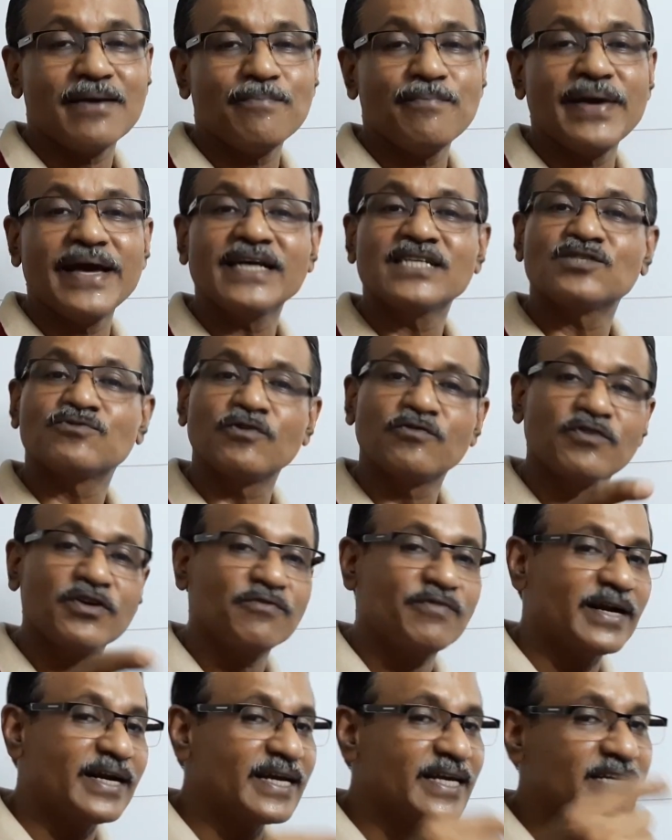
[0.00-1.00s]
makes
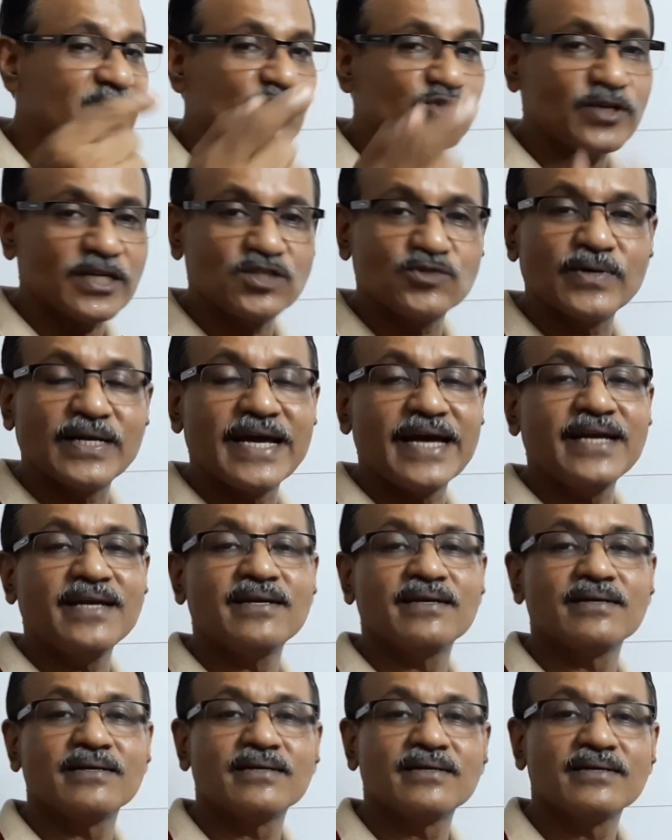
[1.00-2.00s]
55 degrees to XY-line.